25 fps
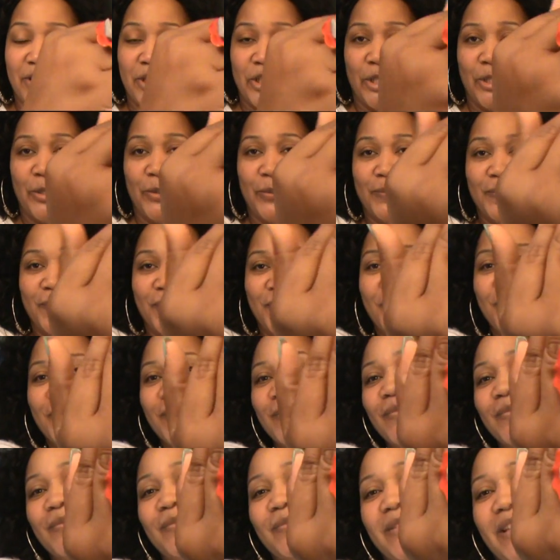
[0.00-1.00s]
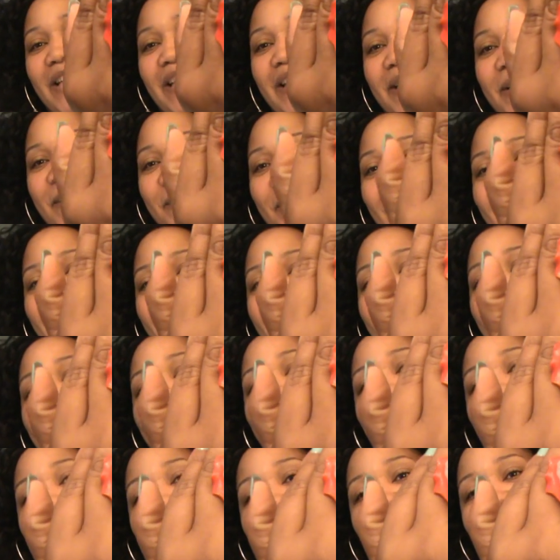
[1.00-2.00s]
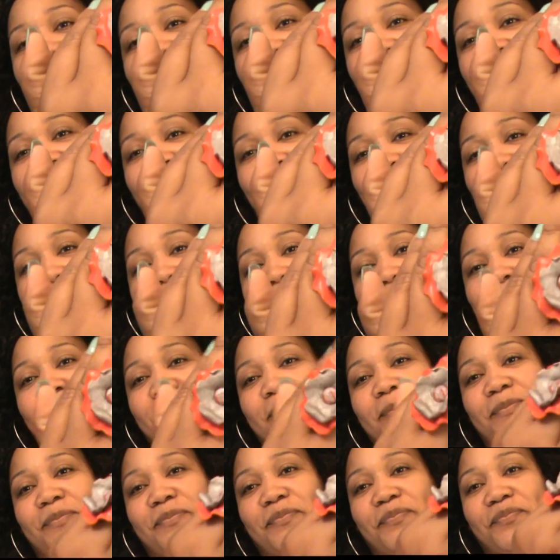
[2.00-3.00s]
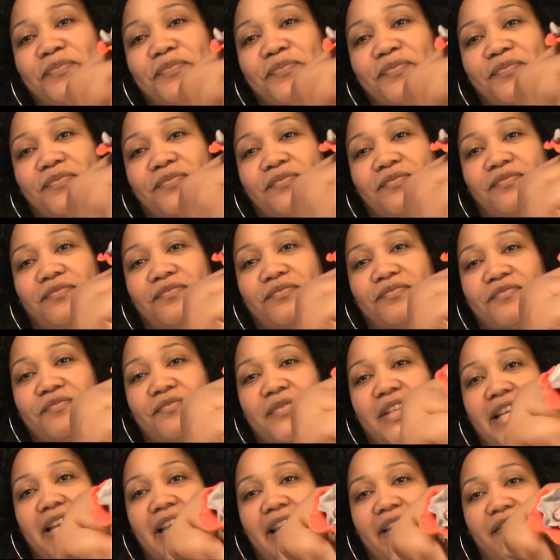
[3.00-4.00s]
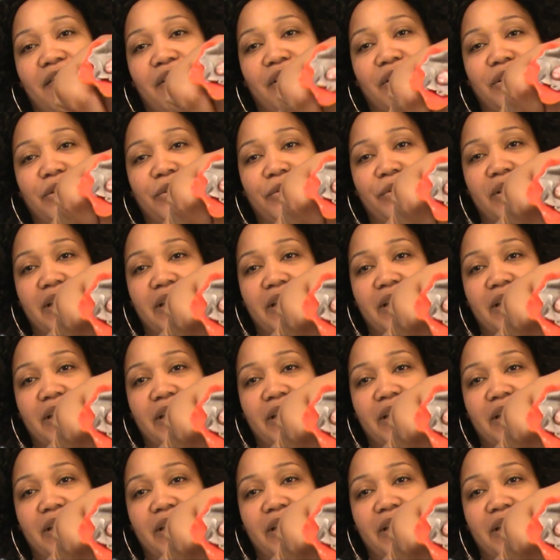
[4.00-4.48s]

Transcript: So anyway, there's that one. Gave it a little